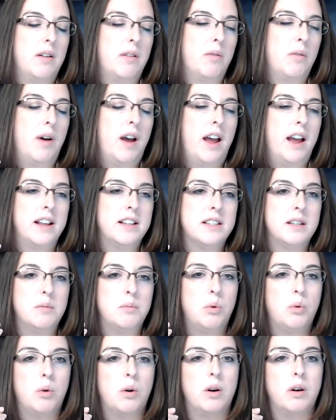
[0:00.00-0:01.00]
Why is it
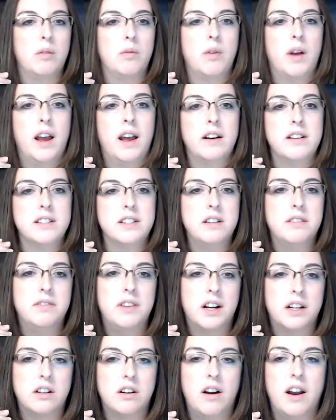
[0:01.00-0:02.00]
important? How does it
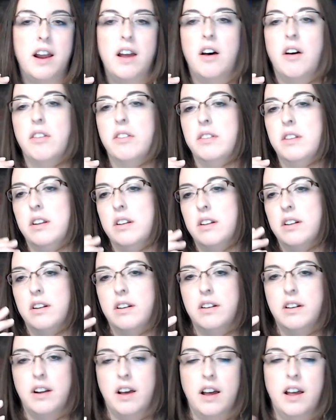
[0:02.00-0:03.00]
affect our health? Da, da, da,
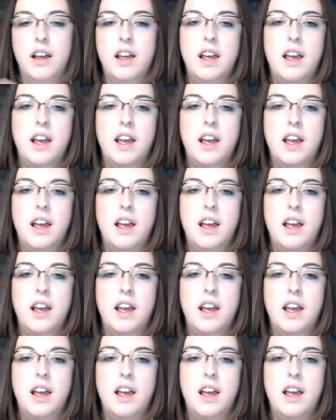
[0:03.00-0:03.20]
da, da.